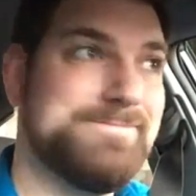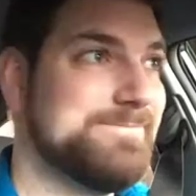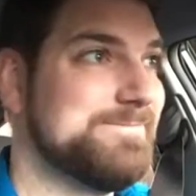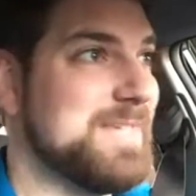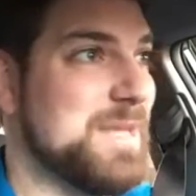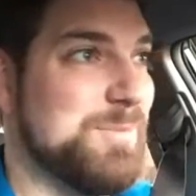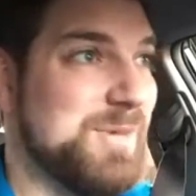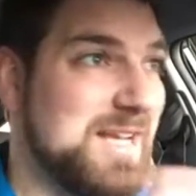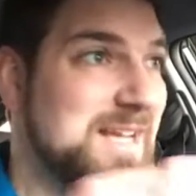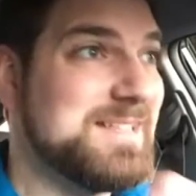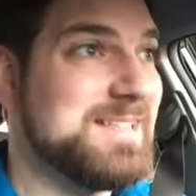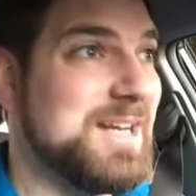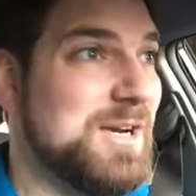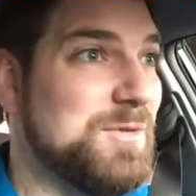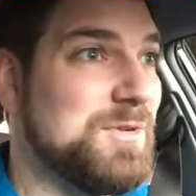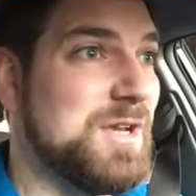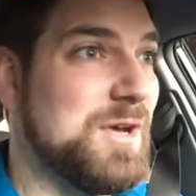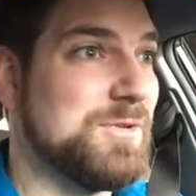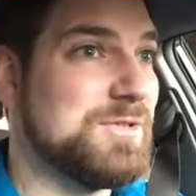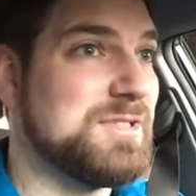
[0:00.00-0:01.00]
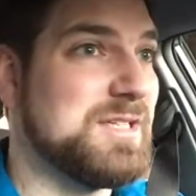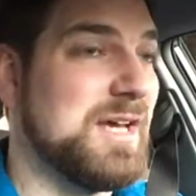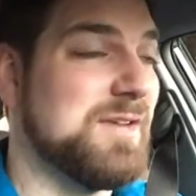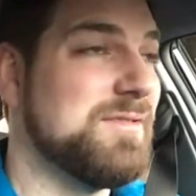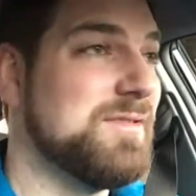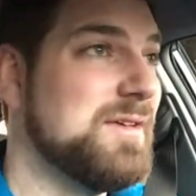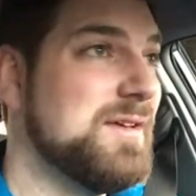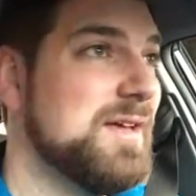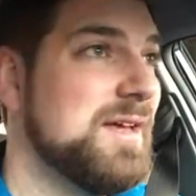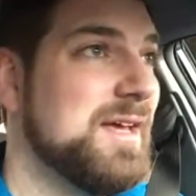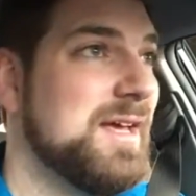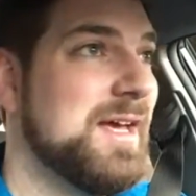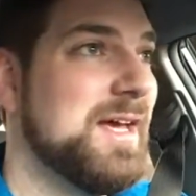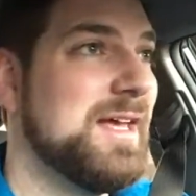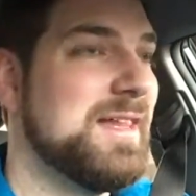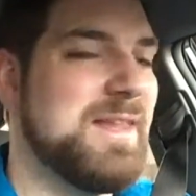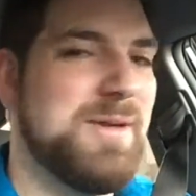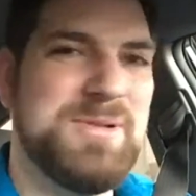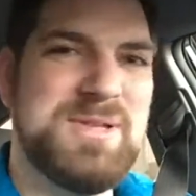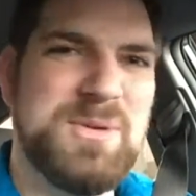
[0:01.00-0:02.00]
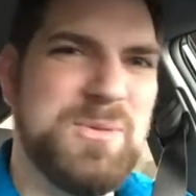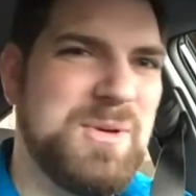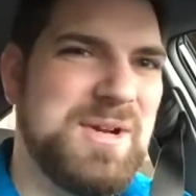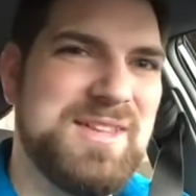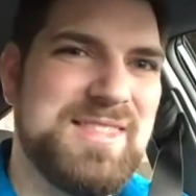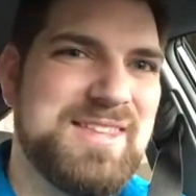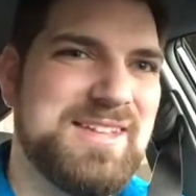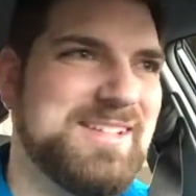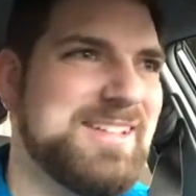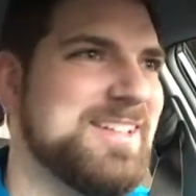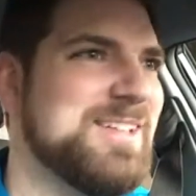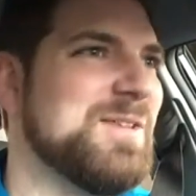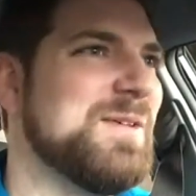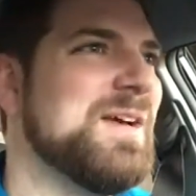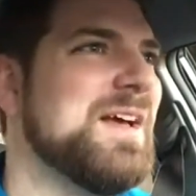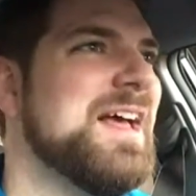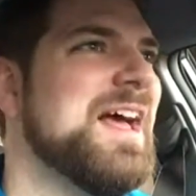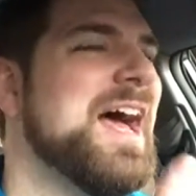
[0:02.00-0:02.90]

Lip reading: And because I don't know stuff, that was a weird thing to do.